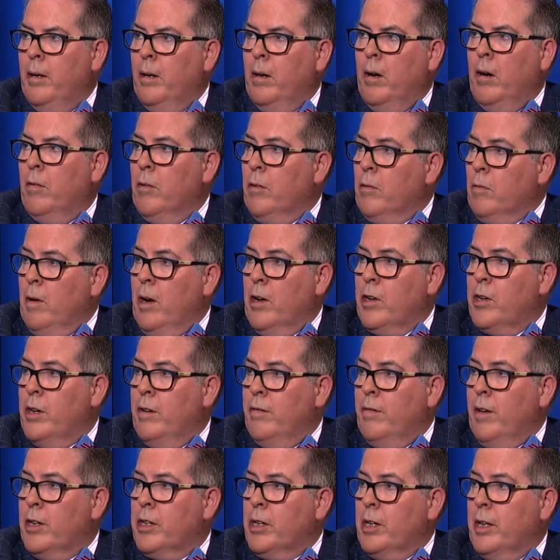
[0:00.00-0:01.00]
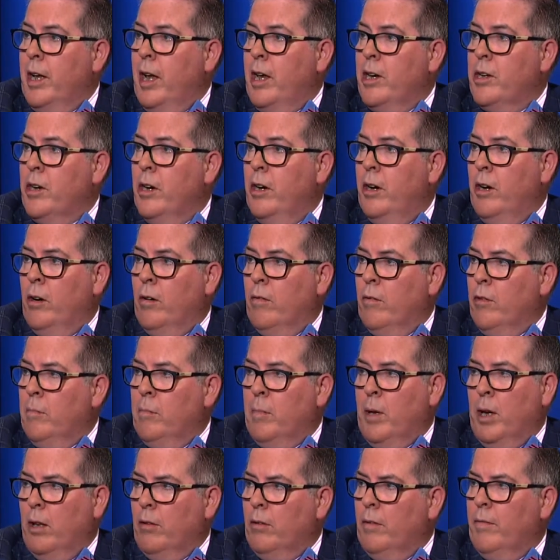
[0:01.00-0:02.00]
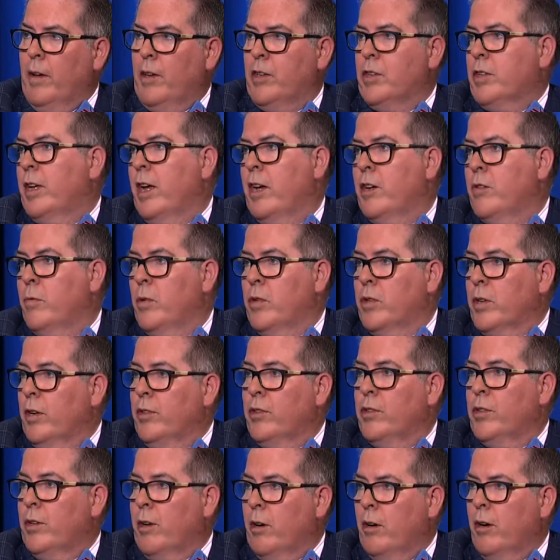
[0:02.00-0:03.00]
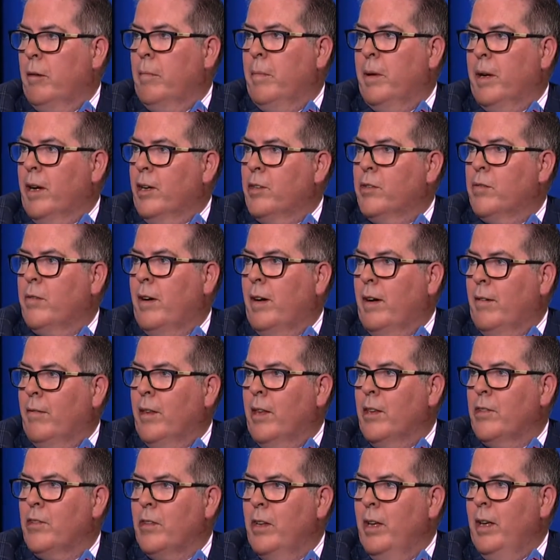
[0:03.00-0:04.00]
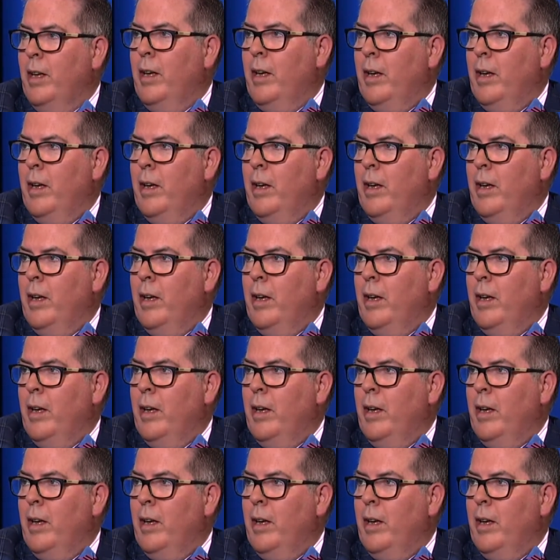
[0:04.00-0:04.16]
over the Russia investigation and over the Mueller investigation, which got started because of all of this.